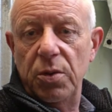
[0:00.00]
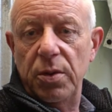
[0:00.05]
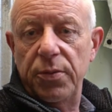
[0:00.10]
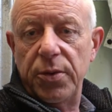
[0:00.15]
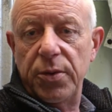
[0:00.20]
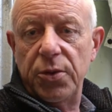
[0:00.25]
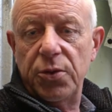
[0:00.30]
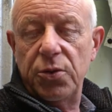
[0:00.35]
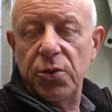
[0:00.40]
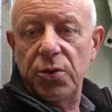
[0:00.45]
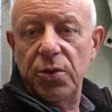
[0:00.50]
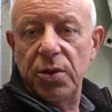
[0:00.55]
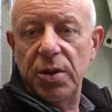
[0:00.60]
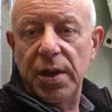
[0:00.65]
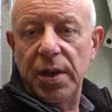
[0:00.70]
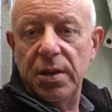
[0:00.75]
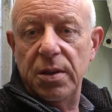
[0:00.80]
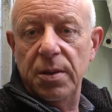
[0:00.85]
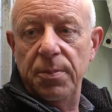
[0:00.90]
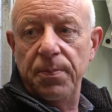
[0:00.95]
frost doesn't
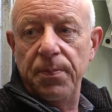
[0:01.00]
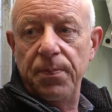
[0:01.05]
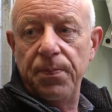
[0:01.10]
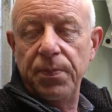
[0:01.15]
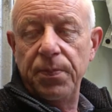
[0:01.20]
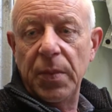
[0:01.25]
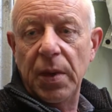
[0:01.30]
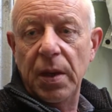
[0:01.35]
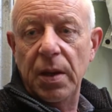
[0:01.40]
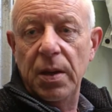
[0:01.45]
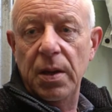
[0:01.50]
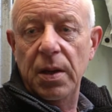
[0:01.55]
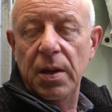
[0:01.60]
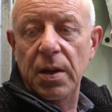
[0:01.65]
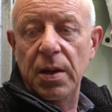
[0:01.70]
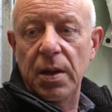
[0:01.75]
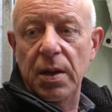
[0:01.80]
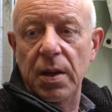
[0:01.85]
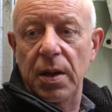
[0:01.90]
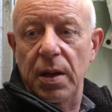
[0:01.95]
get
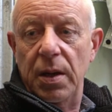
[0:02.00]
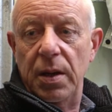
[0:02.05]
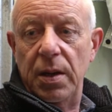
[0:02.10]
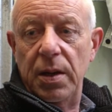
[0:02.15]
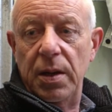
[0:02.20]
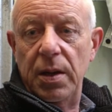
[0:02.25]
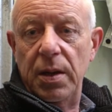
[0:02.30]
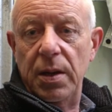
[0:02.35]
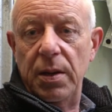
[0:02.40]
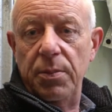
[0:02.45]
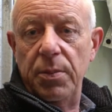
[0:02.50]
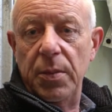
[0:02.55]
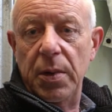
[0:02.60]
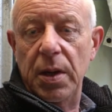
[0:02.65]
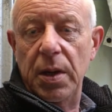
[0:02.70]
them.